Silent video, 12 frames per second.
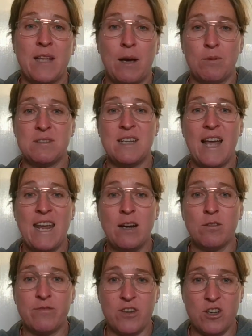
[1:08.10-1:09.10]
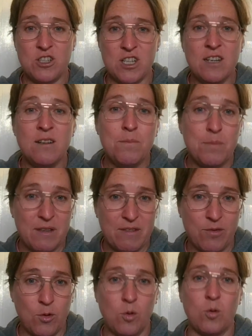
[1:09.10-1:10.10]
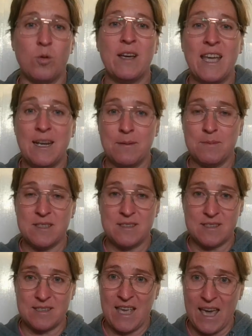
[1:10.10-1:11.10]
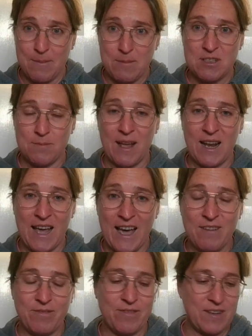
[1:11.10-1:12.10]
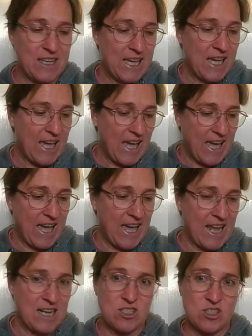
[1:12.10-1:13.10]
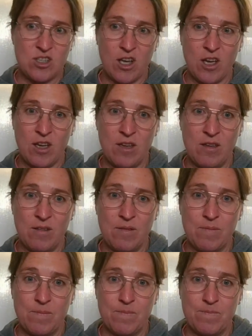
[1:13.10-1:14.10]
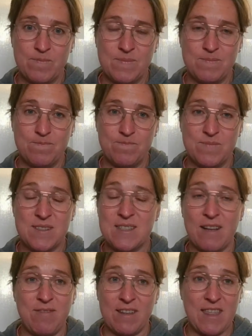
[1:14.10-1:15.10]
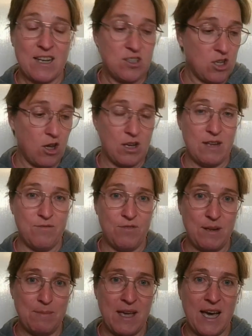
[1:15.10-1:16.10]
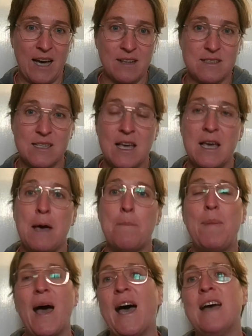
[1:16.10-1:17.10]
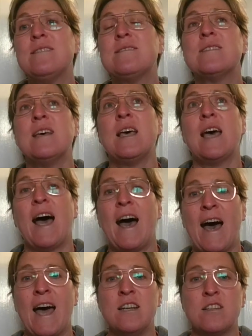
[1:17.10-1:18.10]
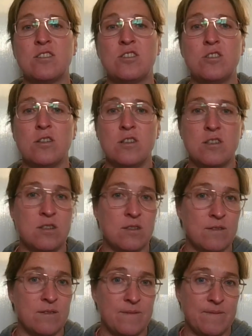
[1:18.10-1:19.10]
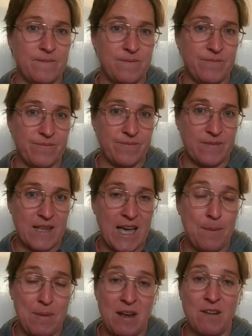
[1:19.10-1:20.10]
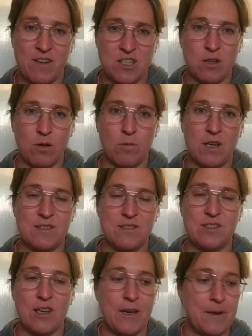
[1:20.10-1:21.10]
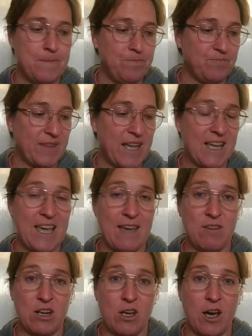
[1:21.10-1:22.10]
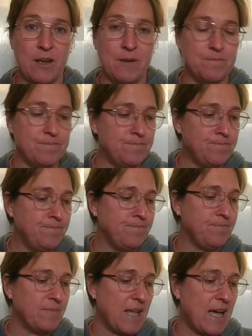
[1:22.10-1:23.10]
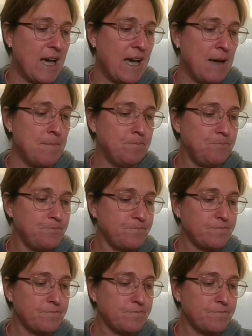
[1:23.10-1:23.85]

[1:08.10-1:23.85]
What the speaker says: was an anal virgin before enemas came into my life, and so stuff like that totally freaked me out. But I understood how beneficial it was, so I gave it a go. I